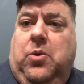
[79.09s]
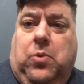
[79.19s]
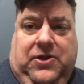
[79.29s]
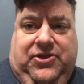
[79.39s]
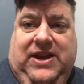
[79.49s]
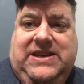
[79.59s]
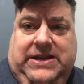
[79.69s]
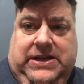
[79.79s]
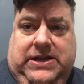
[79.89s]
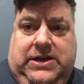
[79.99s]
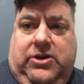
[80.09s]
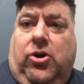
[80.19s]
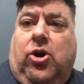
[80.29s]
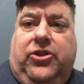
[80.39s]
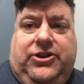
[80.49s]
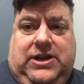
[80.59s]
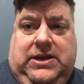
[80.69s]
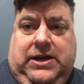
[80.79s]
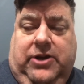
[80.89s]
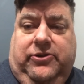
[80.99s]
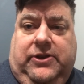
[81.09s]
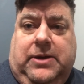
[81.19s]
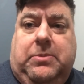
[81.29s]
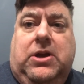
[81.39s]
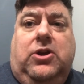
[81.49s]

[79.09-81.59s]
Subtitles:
what they did, all the details of them.